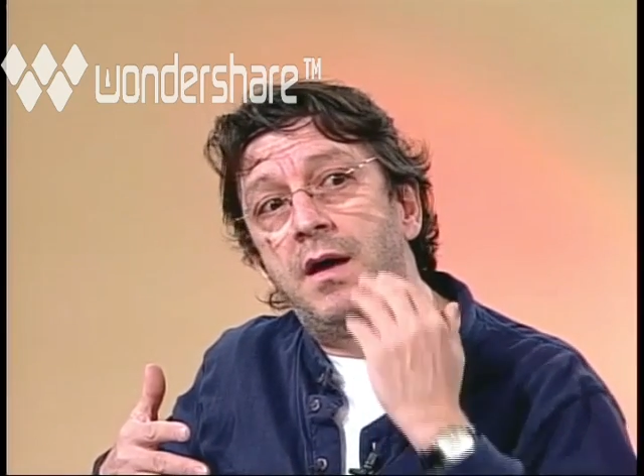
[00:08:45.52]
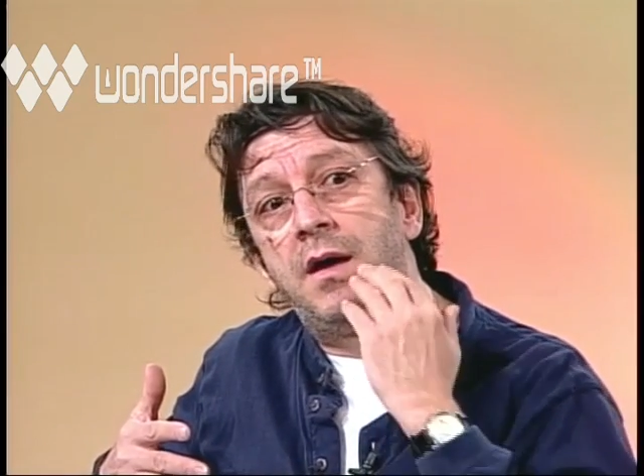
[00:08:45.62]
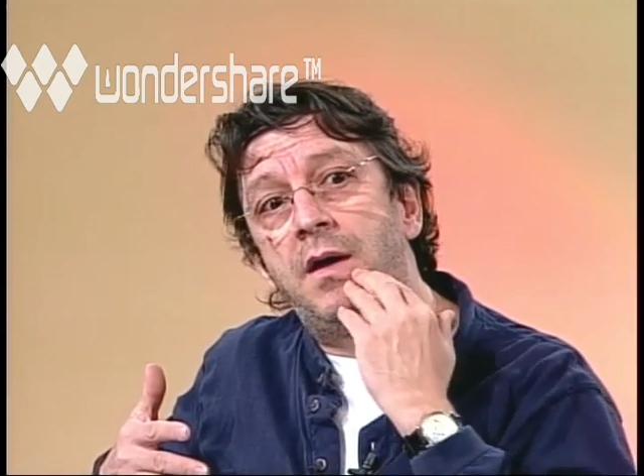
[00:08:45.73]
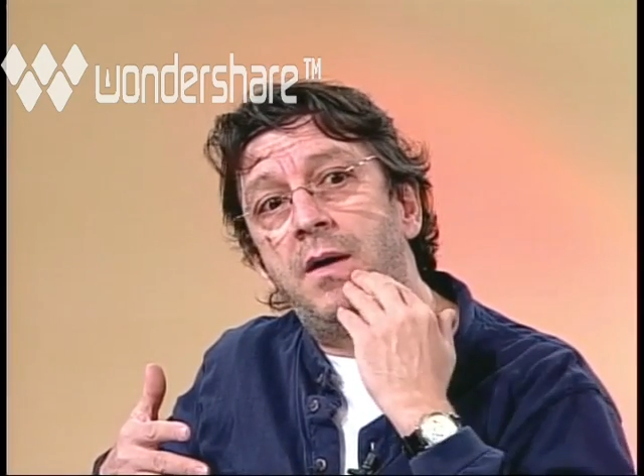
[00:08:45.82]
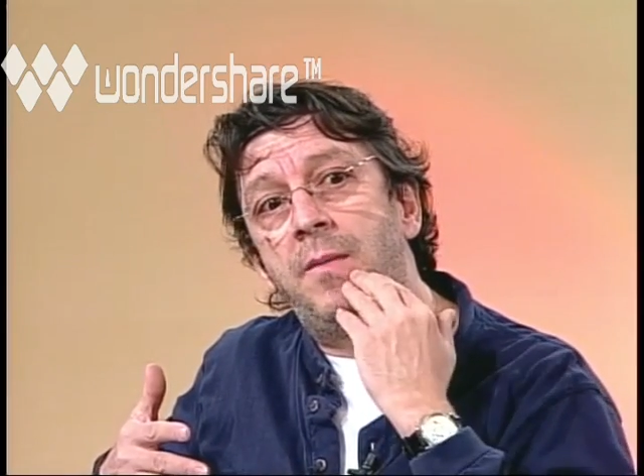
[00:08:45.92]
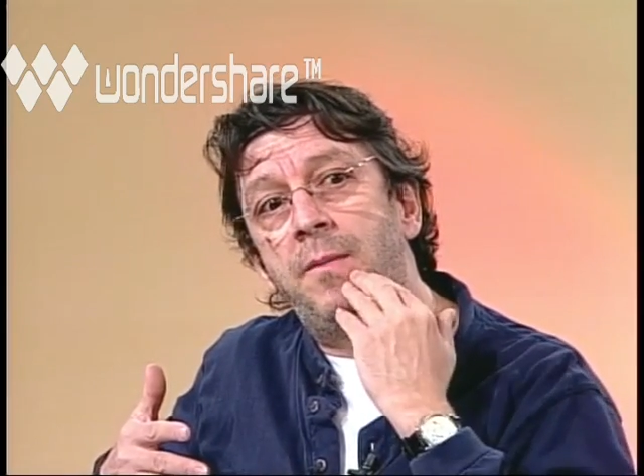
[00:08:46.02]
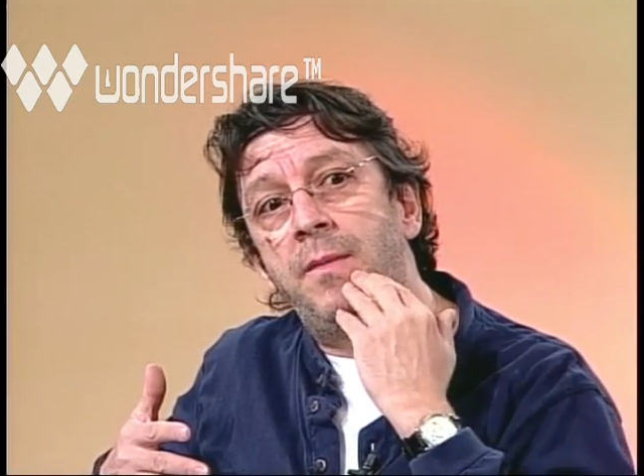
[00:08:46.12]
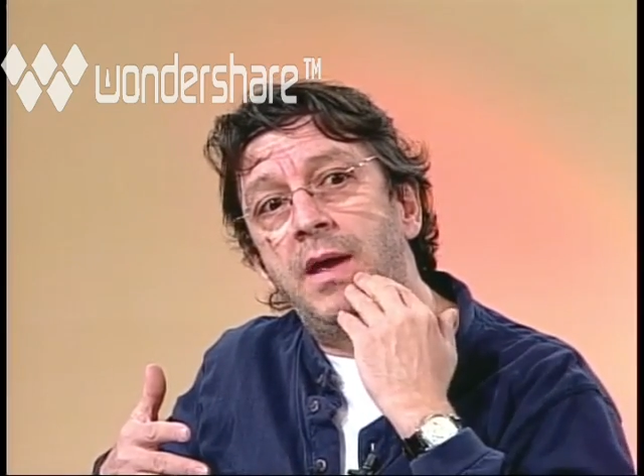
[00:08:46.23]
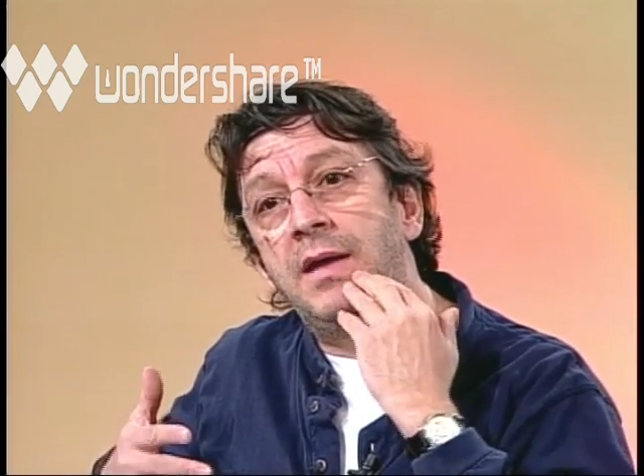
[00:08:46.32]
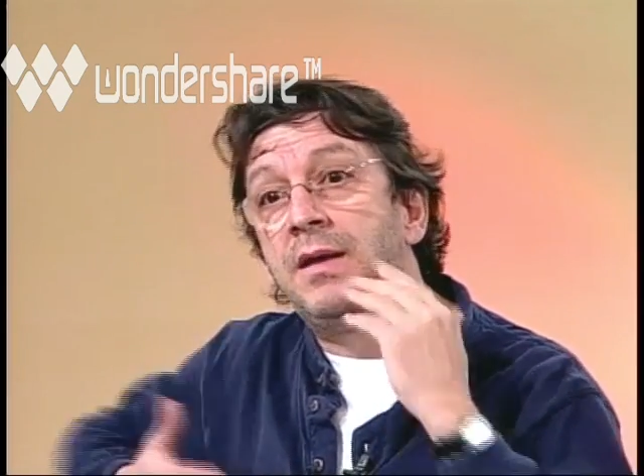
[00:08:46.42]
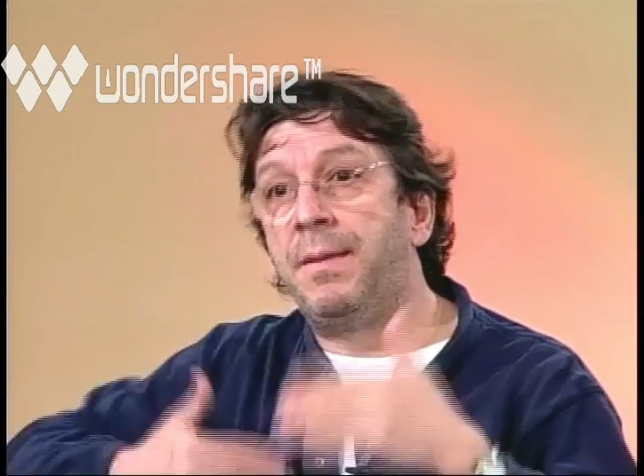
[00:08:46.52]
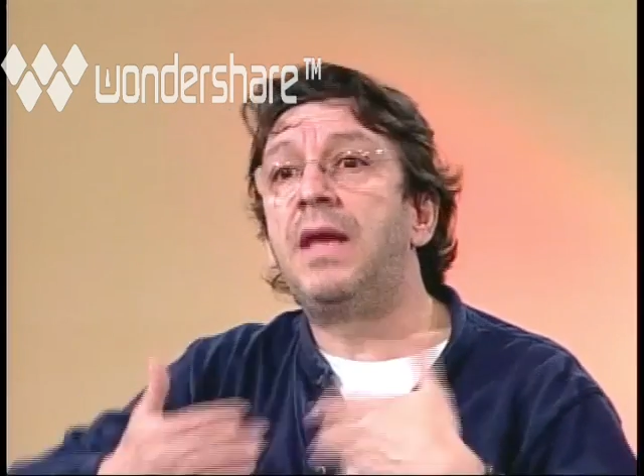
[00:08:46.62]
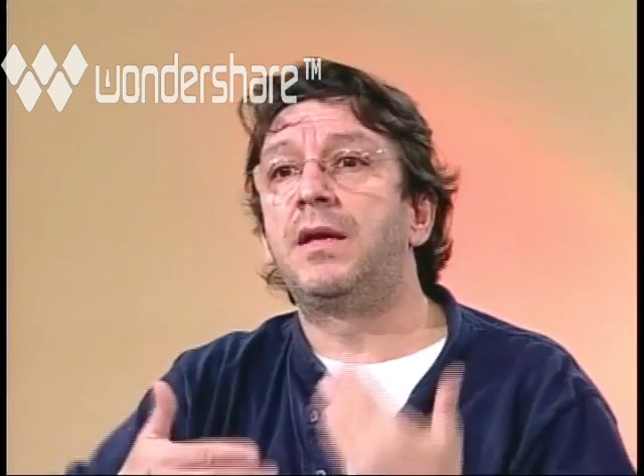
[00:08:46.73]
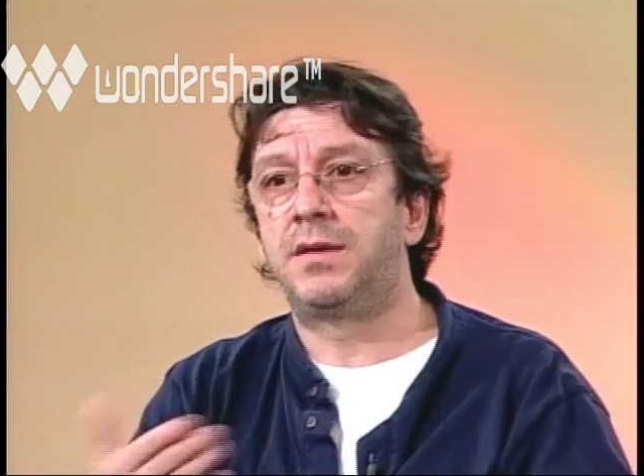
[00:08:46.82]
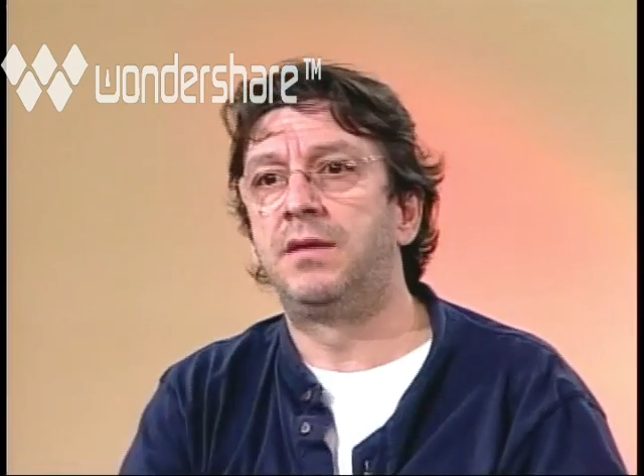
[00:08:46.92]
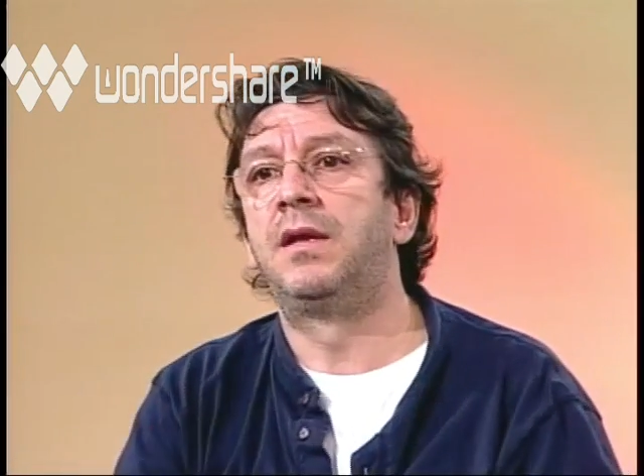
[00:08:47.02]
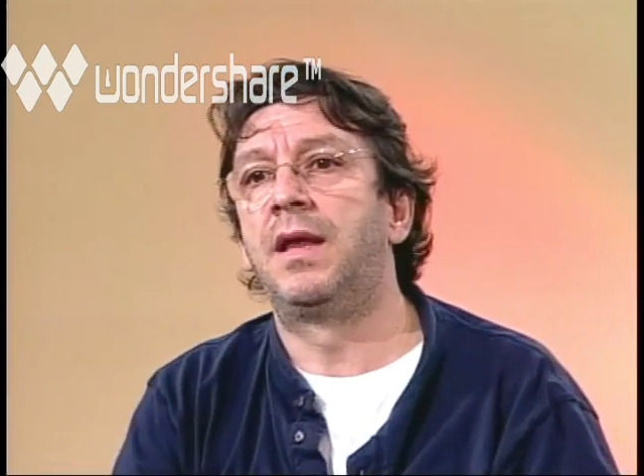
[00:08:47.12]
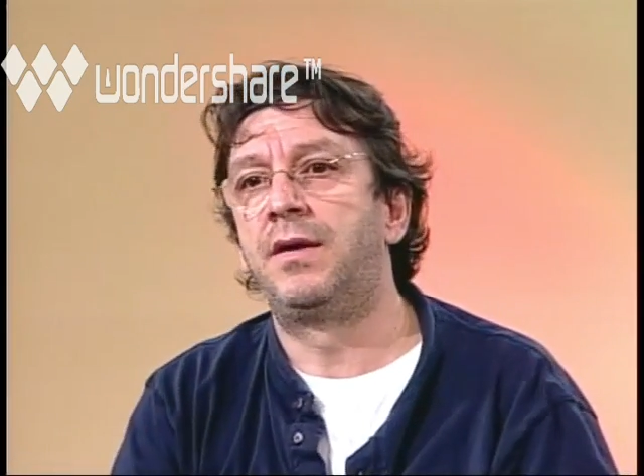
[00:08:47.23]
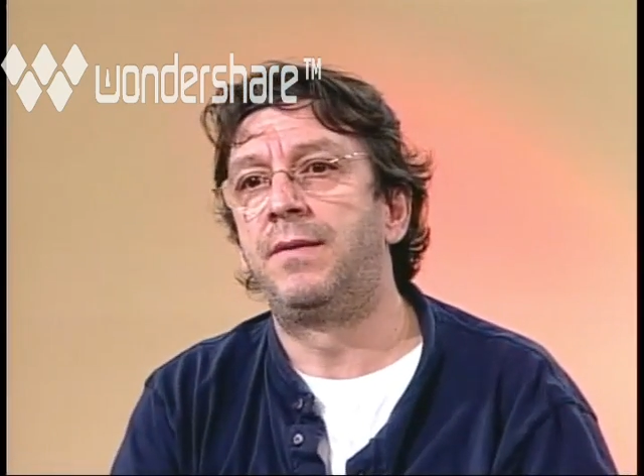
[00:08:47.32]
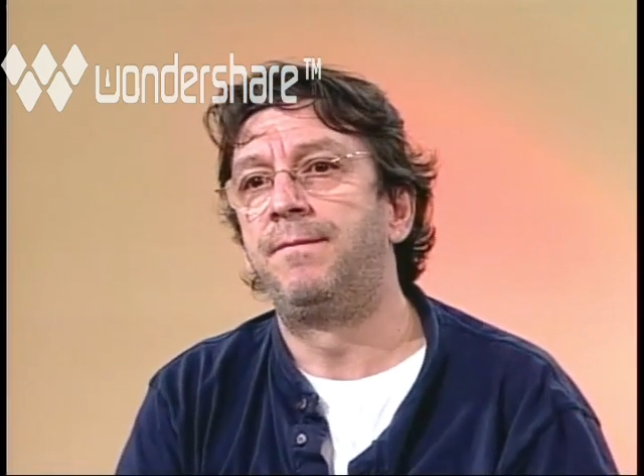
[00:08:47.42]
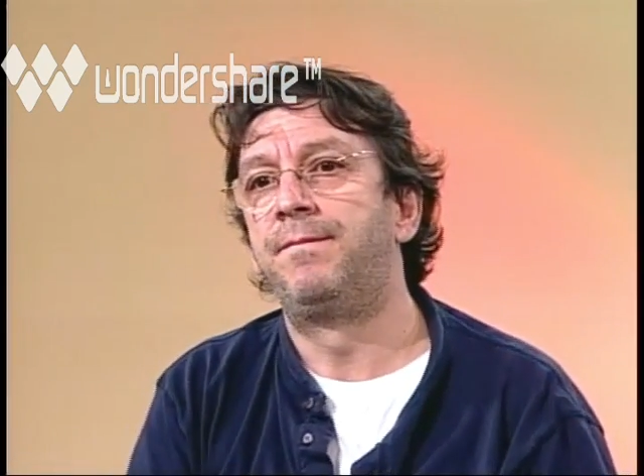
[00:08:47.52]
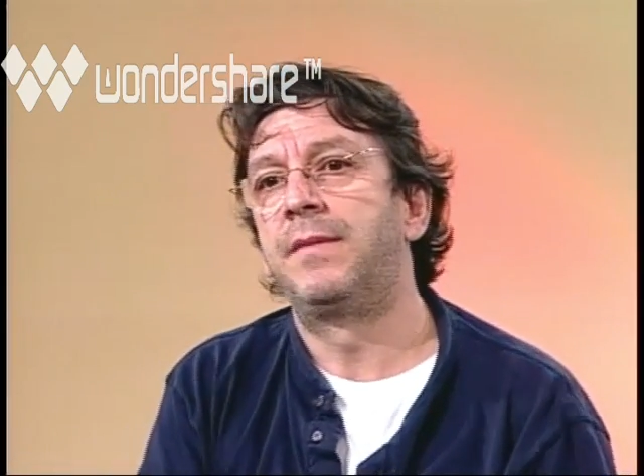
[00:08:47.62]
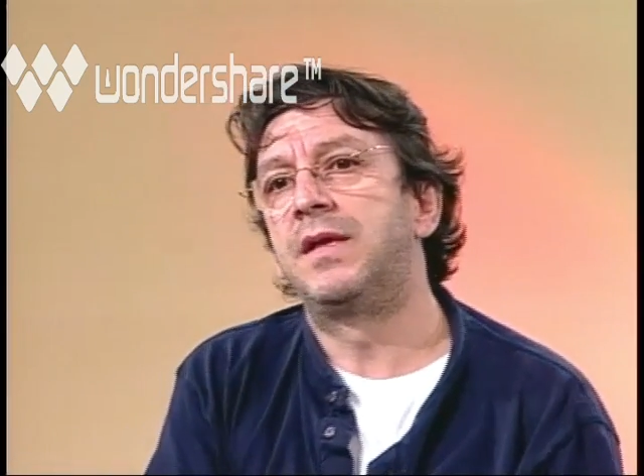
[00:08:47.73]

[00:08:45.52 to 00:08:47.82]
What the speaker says: and debate it in the letter.